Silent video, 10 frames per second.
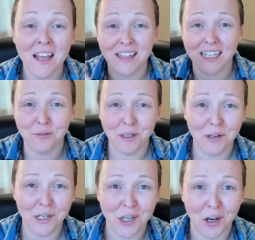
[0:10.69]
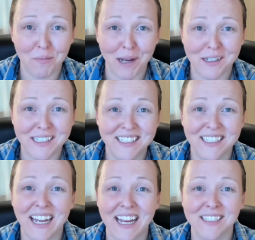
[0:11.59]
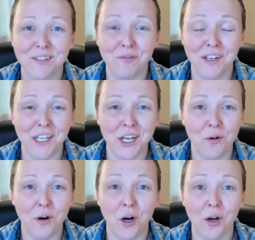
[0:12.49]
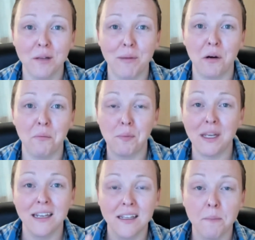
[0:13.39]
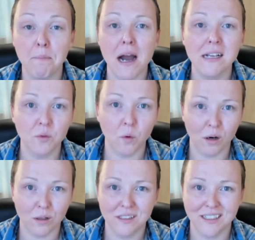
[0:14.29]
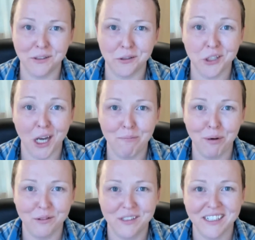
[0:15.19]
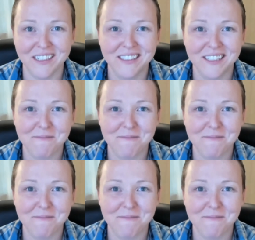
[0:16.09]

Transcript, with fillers: That's what I want to talk about in today's video, all about beating the buzzwords in your job postings.